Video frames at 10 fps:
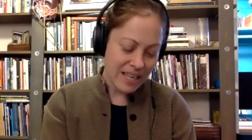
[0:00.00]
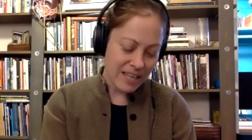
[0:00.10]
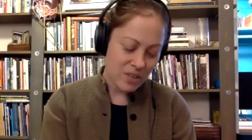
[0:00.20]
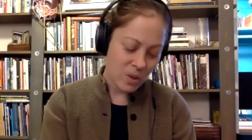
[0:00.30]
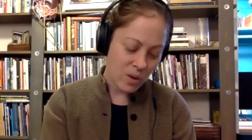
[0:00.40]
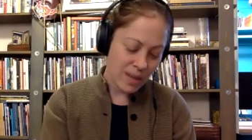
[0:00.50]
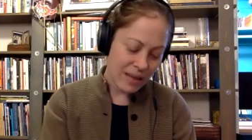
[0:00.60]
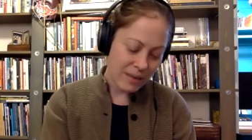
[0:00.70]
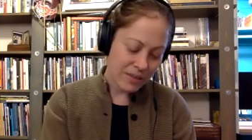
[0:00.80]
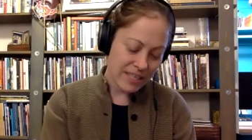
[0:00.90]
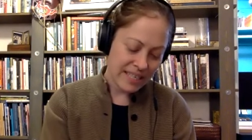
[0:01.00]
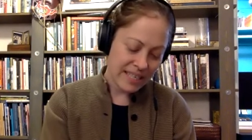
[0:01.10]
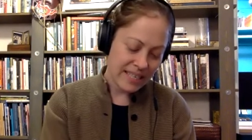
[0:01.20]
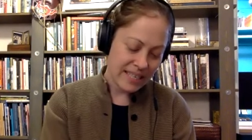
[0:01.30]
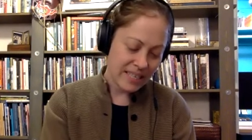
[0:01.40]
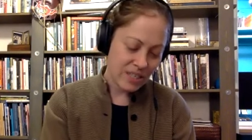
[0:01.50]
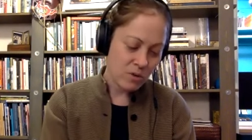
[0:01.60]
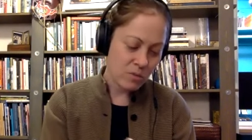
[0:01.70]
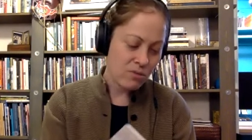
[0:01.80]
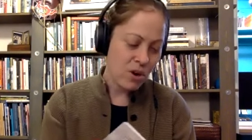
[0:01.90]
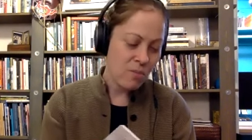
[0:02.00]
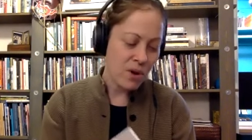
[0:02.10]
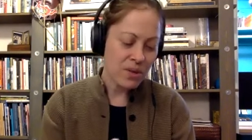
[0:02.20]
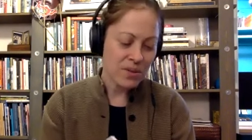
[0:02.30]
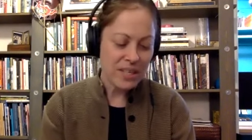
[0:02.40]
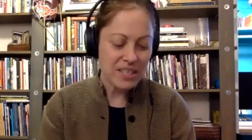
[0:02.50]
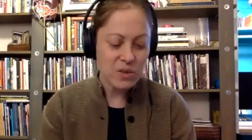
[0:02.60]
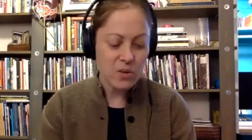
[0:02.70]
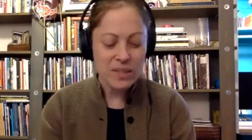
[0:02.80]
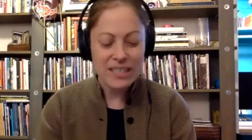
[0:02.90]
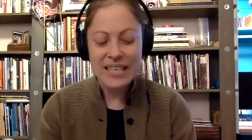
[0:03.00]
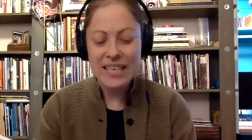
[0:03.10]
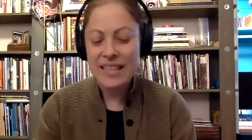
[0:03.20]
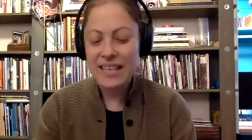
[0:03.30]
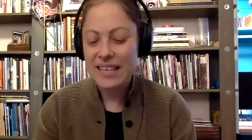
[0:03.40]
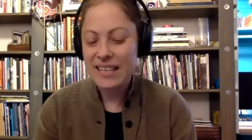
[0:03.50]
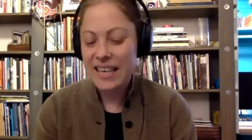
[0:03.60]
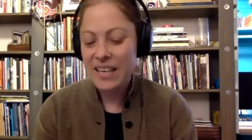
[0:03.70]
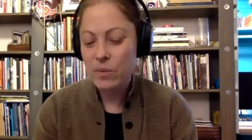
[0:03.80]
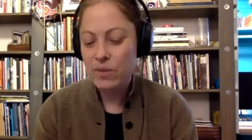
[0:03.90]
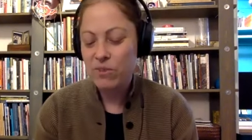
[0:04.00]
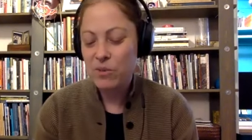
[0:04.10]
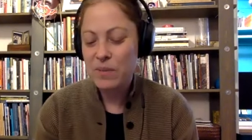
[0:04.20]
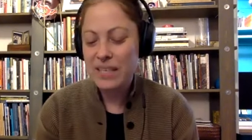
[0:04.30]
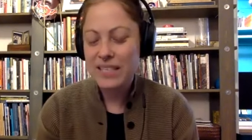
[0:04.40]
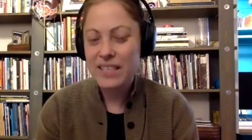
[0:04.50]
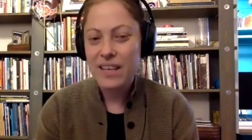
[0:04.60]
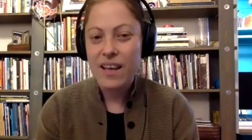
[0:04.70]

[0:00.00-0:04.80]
to dole out to the dentists who'd pro bonoed his gold teeth inlaid with rubies.